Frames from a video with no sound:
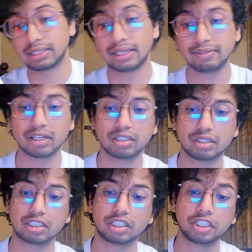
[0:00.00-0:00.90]
referrer
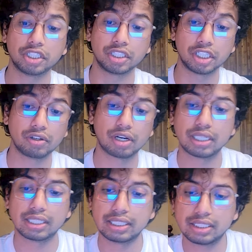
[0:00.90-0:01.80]

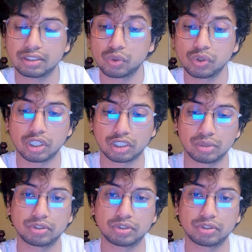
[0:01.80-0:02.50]
URL is google.com.